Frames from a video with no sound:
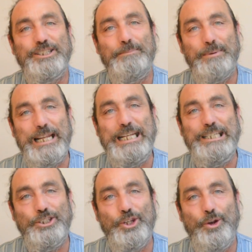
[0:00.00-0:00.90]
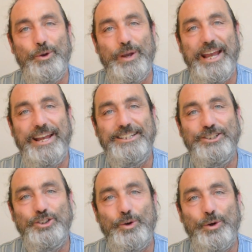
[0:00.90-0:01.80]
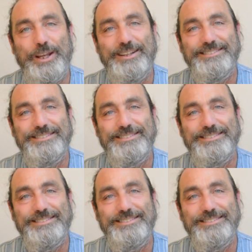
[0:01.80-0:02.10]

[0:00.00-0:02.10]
So please do enjoy.